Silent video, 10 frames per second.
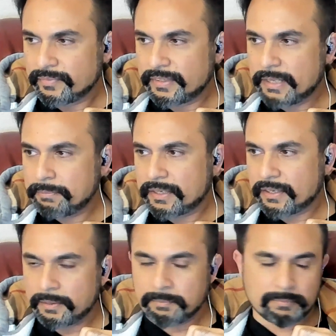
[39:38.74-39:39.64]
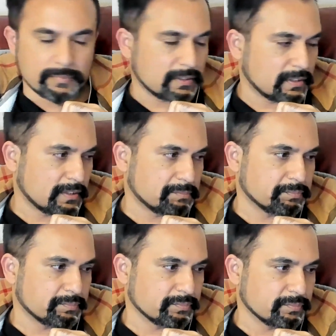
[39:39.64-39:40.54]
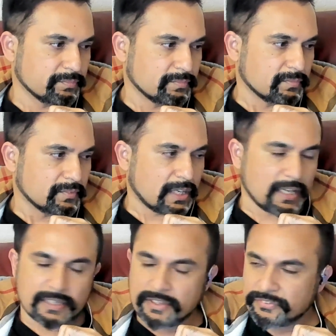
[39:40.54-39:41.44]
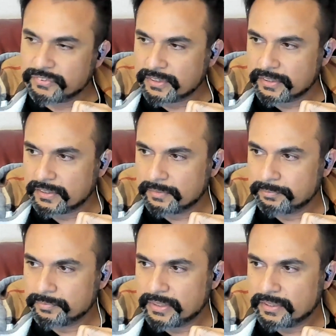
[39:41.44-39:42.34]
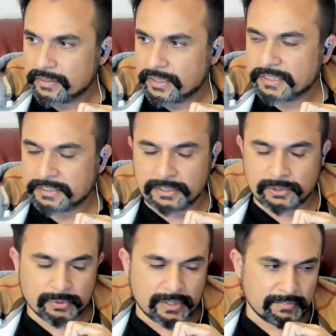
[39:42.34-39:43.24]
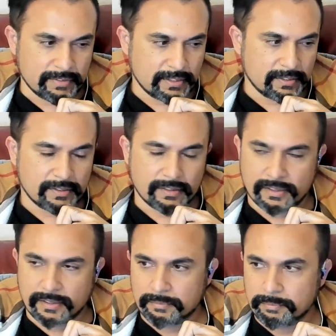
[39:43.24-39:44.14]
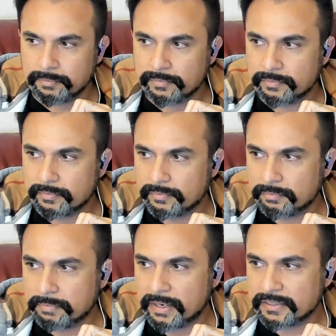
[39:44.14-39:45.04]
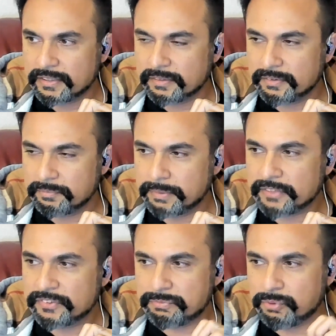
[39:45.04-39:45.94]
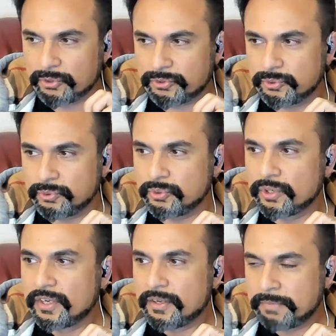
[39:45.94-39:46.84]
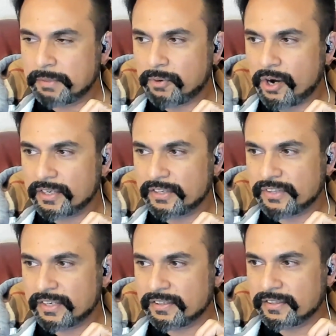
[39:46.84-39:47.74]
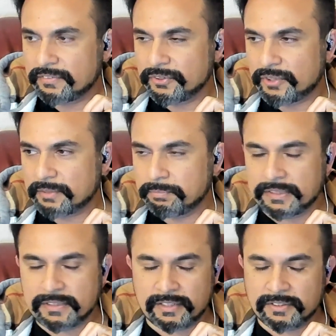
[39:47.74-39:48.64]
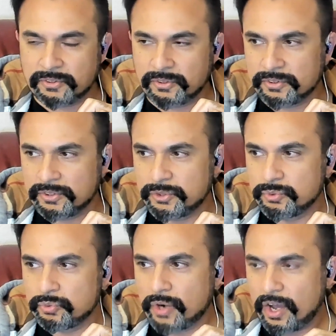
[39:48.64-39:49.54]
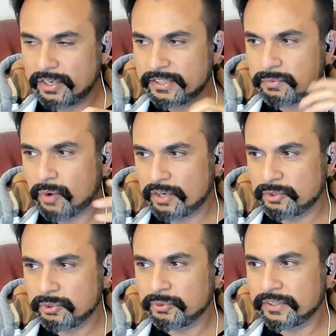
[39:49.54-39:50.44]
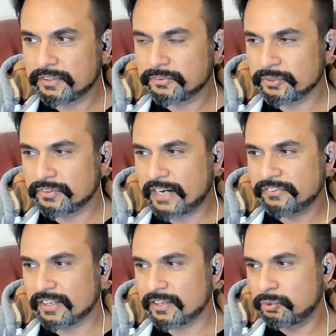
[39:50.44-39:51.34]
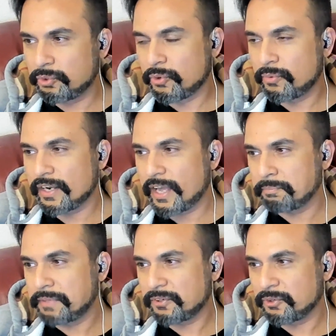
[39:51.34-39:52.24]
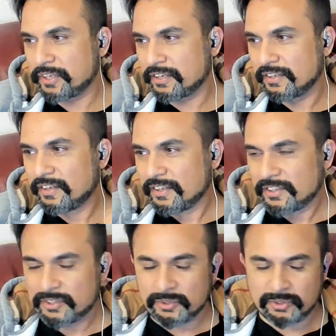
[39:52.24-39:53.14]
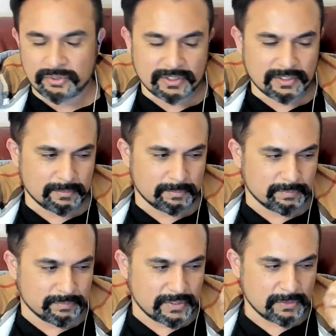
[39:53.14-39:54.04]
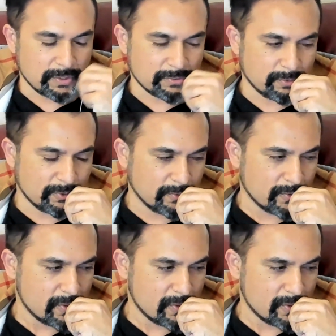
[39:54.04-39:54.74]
become, I guess, addicted to in a way. But because they're forced to make progress, and if you're like me, then you already want to do it, so that's like a good overlap. That okay, you know. it works for you.